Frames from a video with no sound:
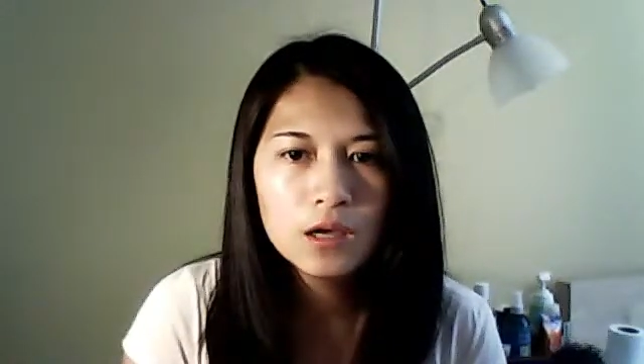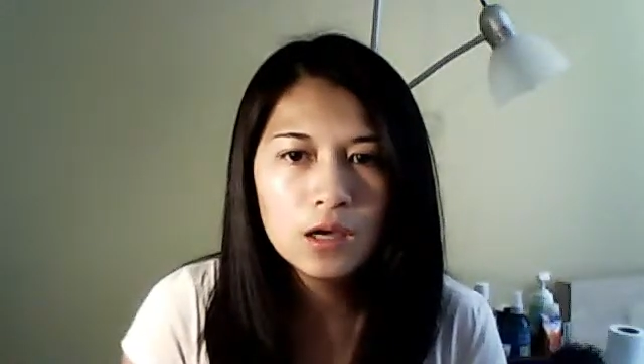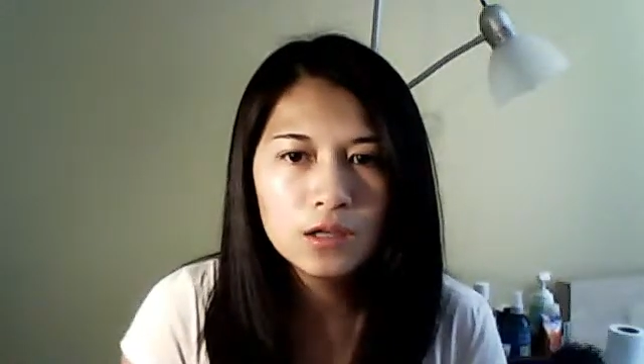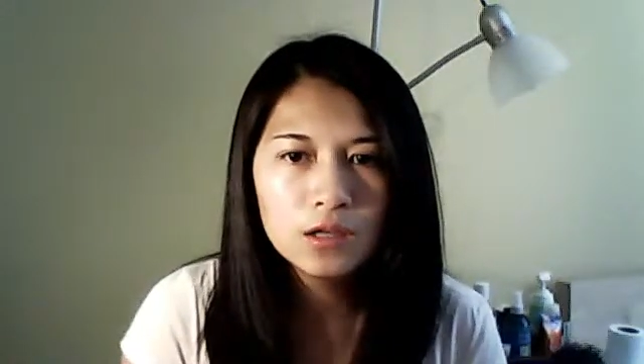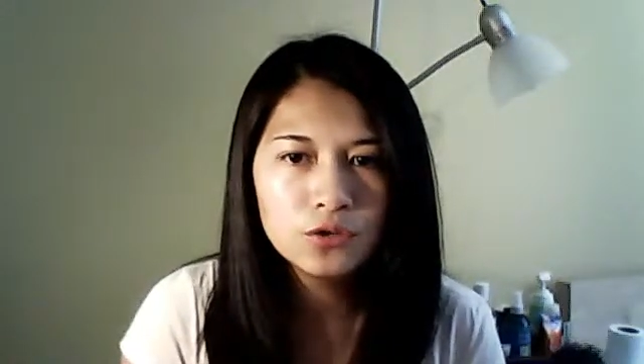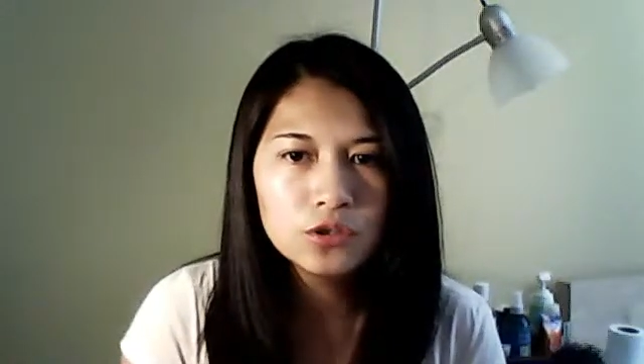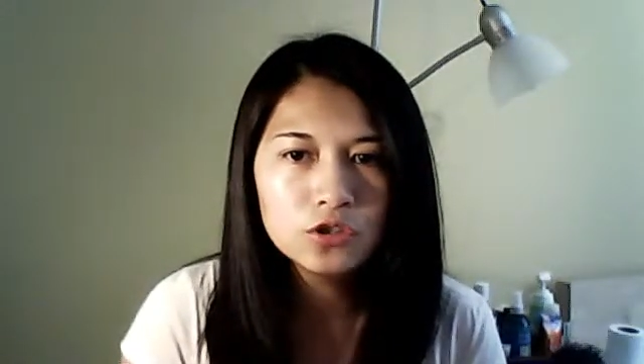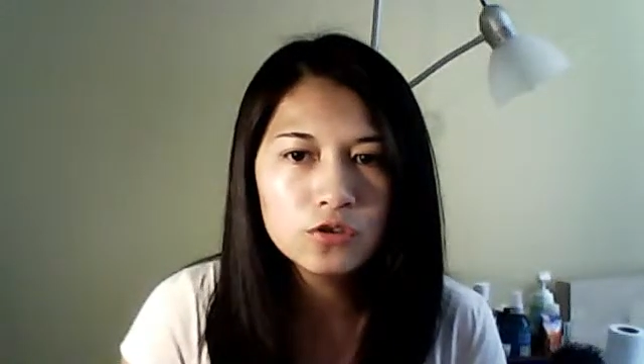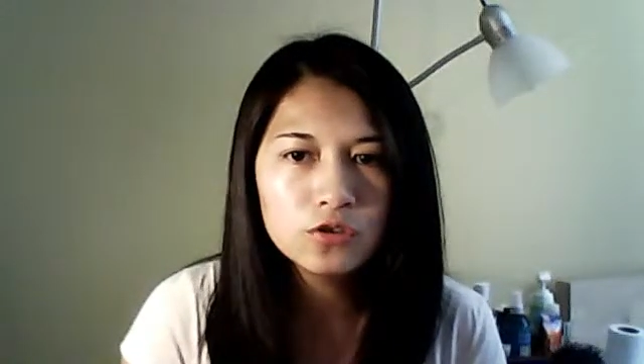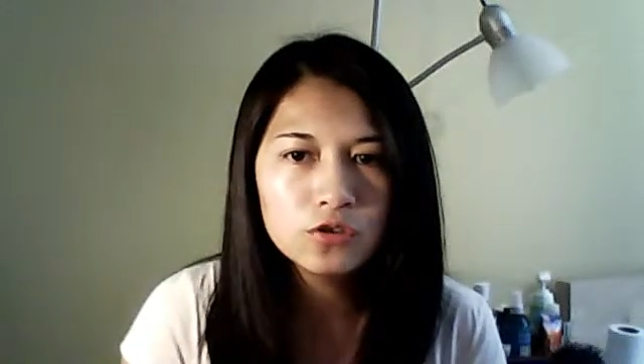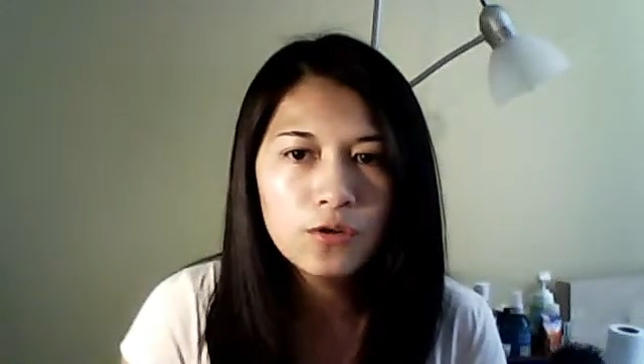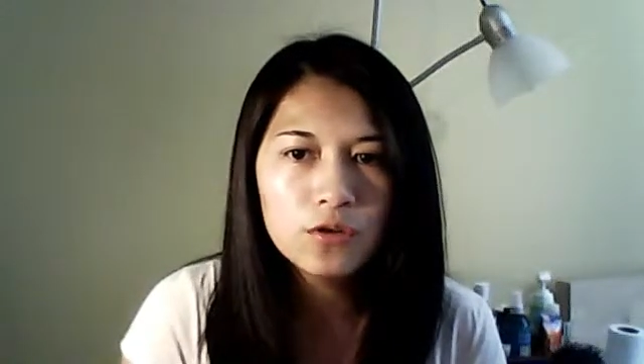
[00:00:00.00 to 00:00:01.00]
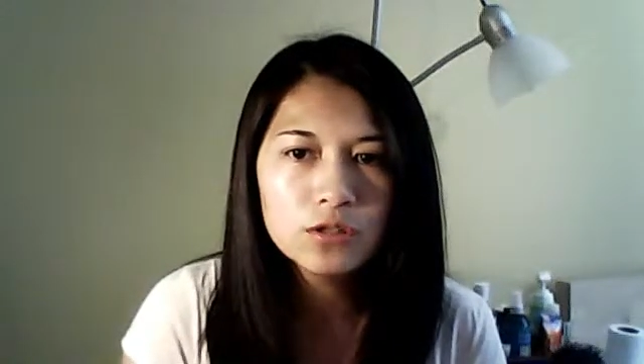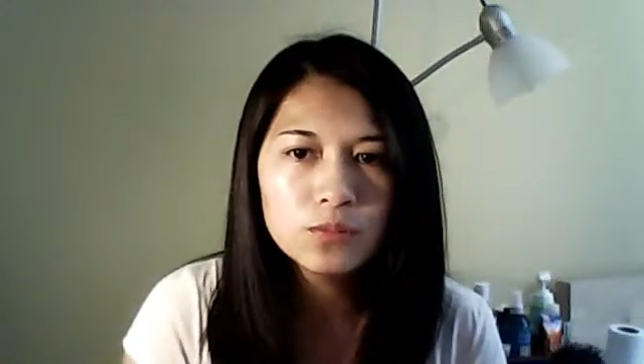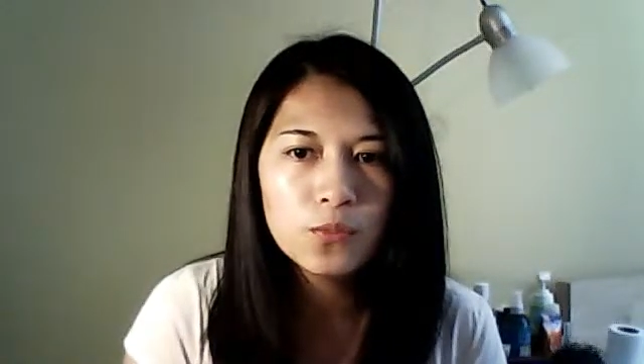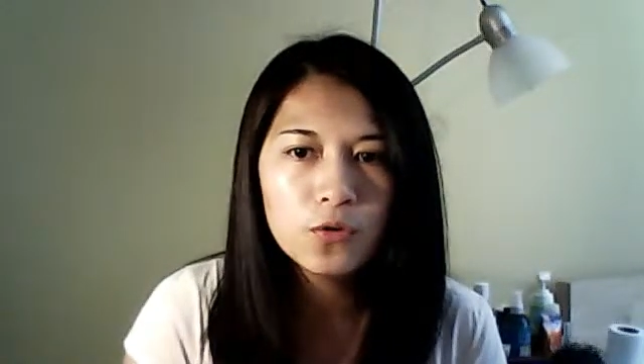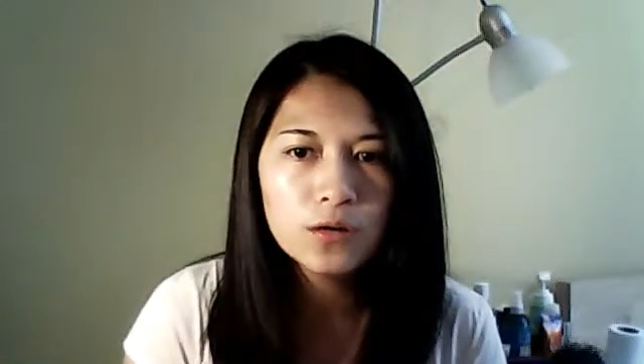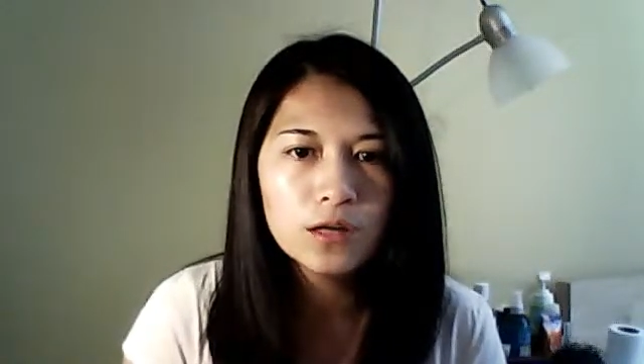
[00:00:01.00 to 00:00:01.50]
Teachers should focus
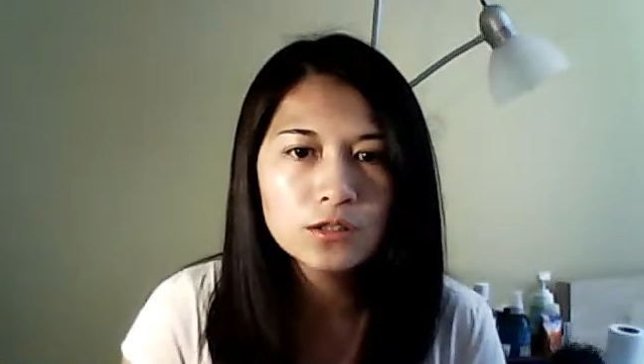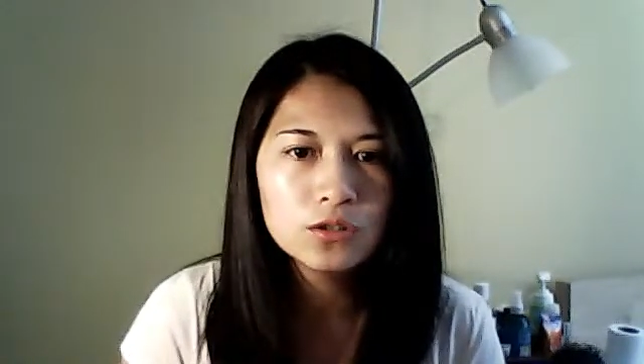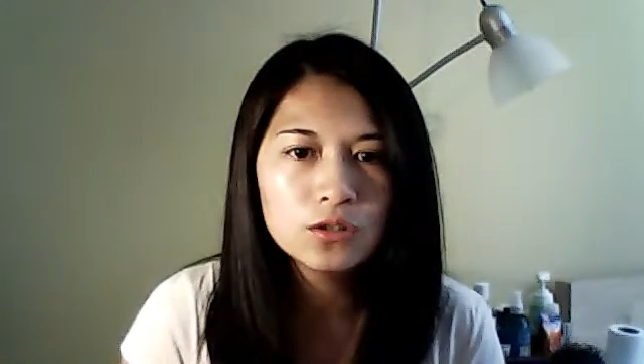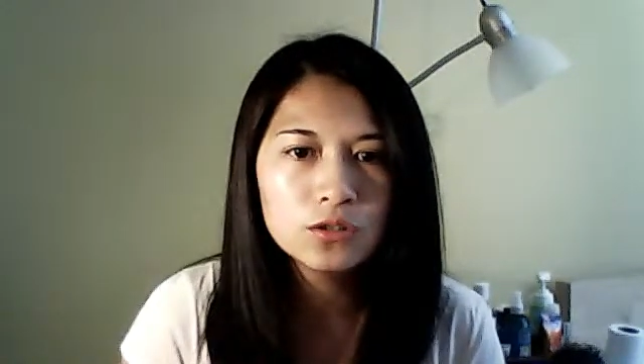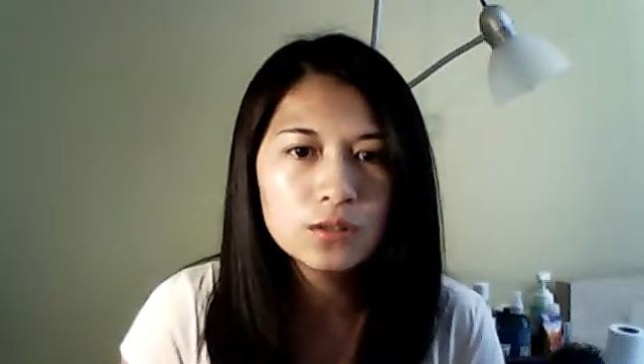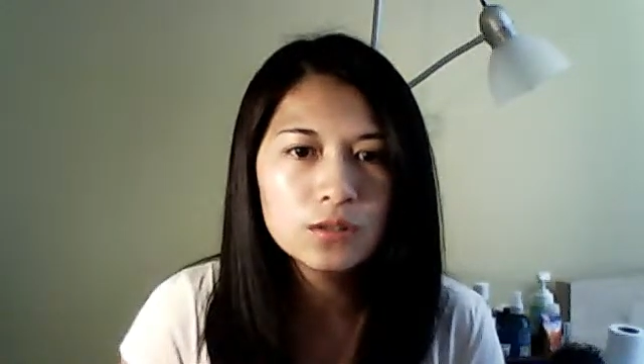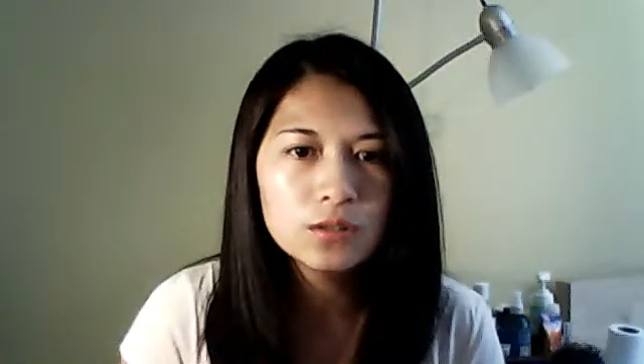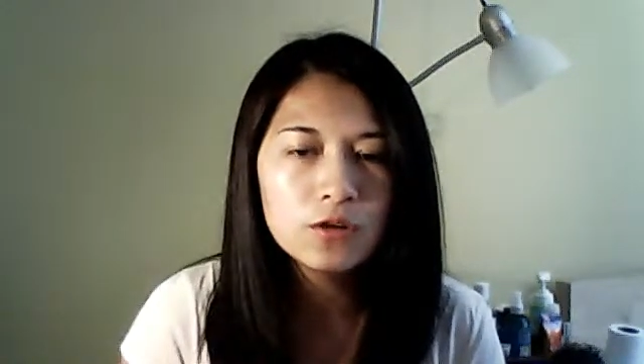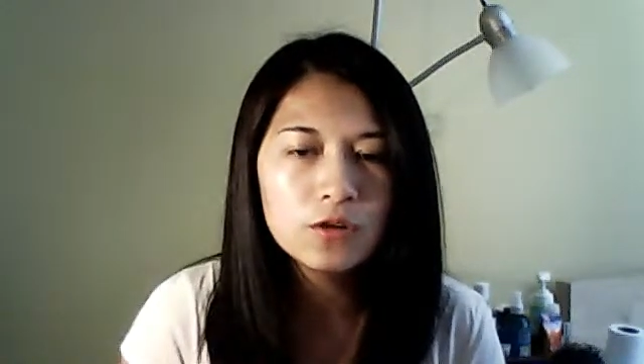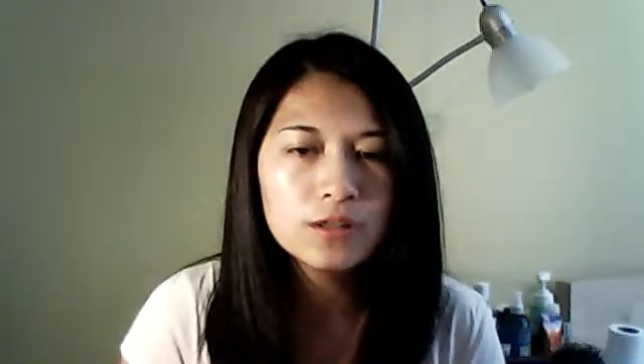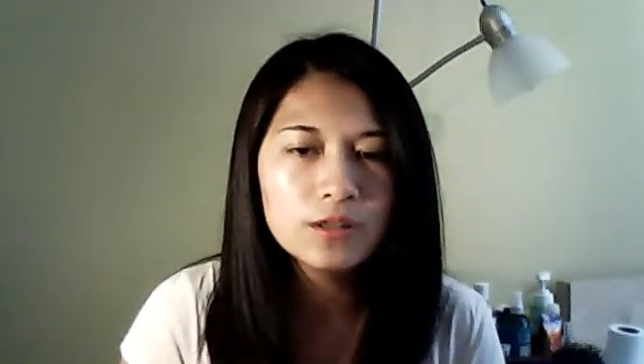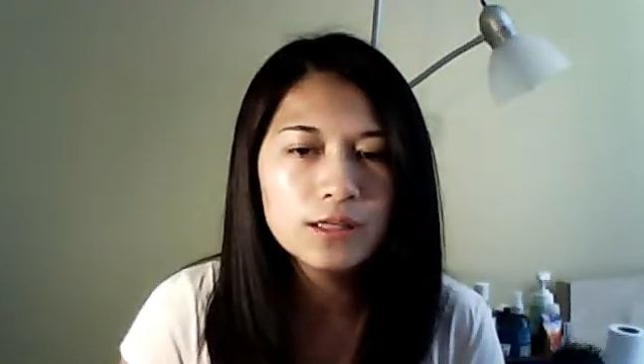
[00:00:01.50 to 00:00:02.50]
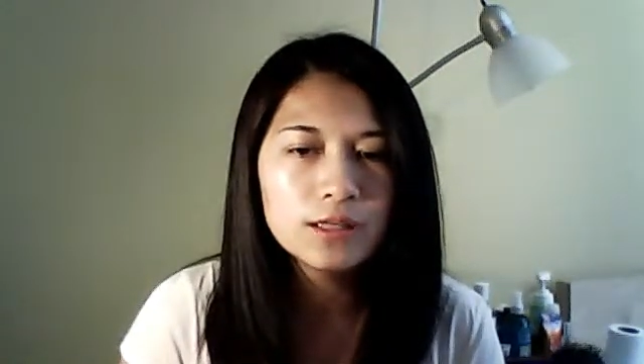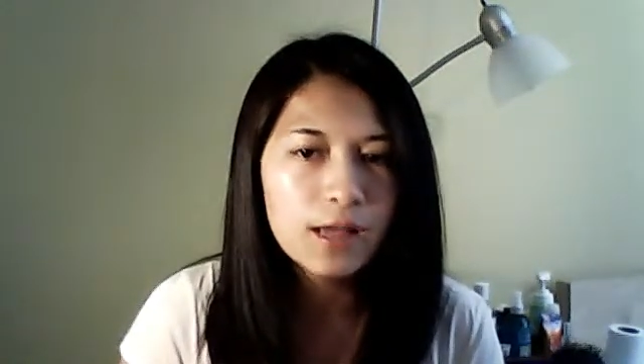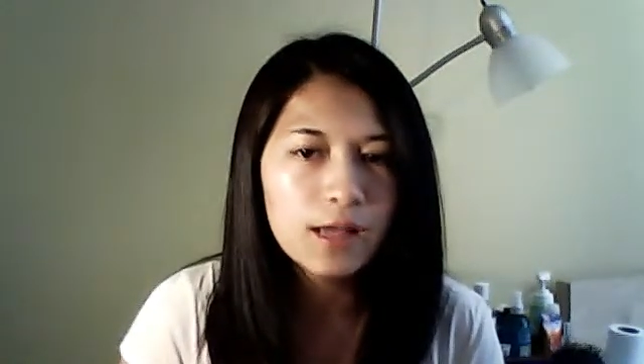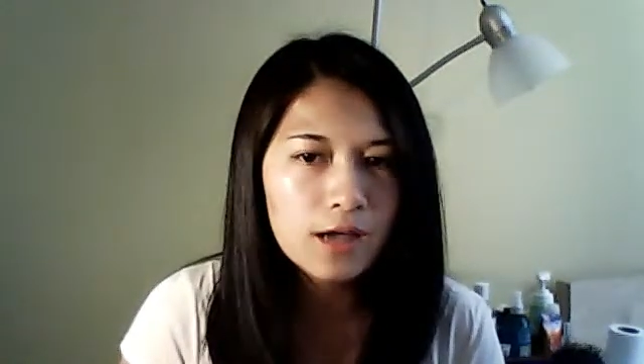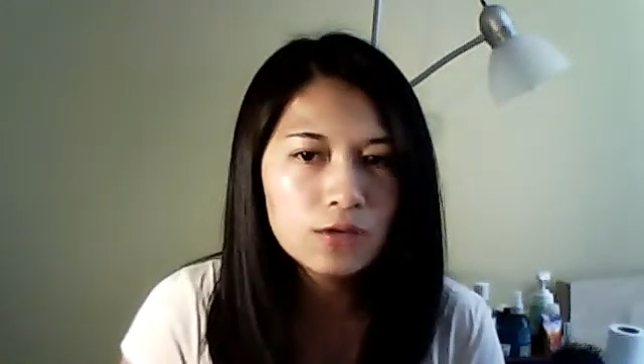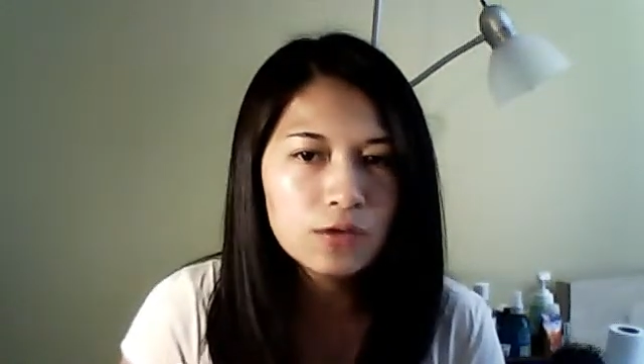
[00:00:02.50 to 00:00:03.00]
more on student fluency, not
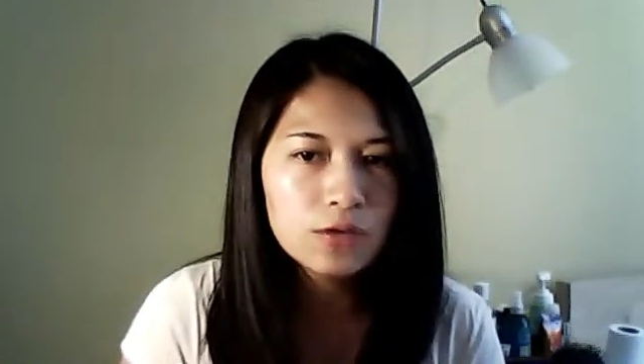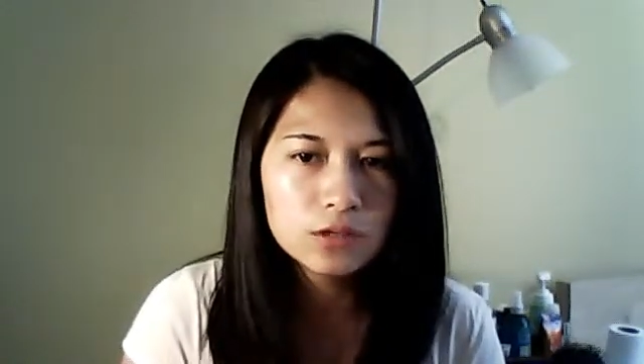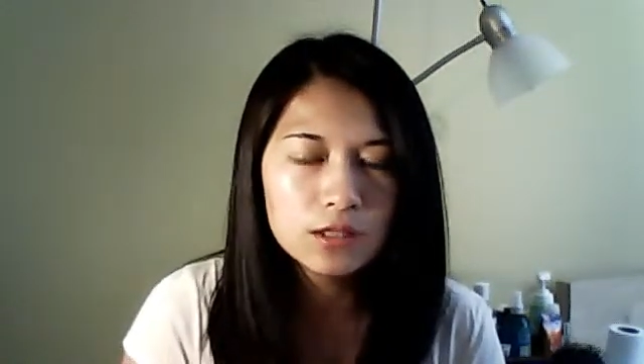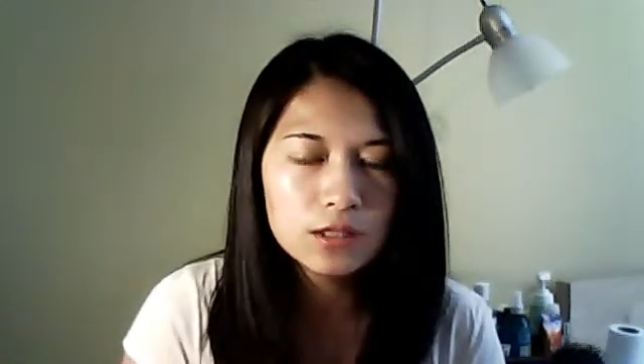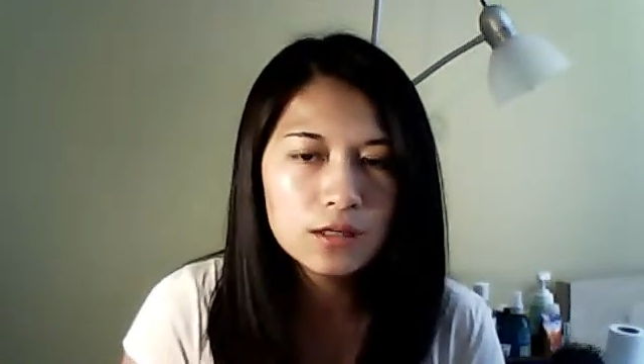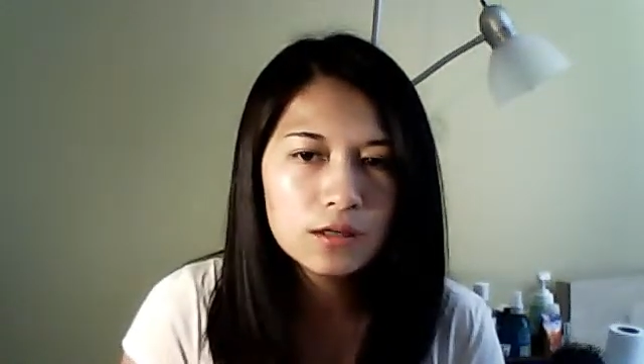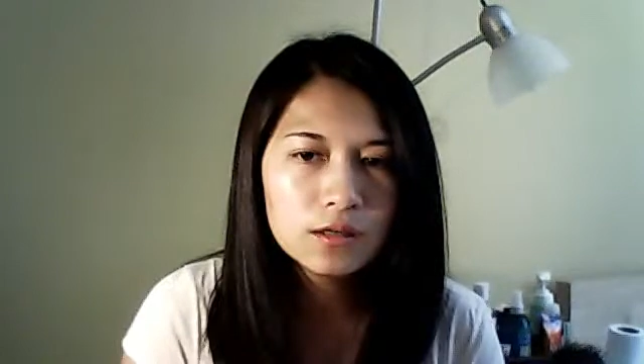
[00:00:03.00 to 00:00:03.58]
accuracy.